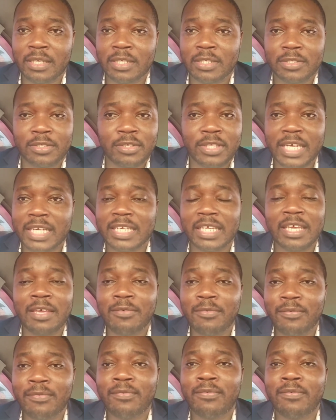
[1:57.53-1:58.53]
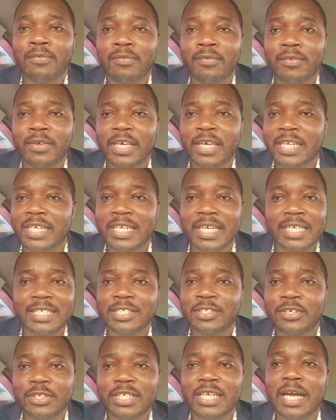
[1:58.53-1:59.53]
so that if it does
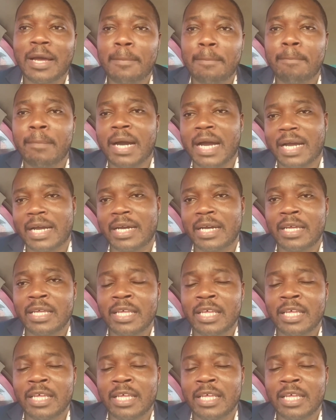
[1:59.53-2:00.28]
not come back,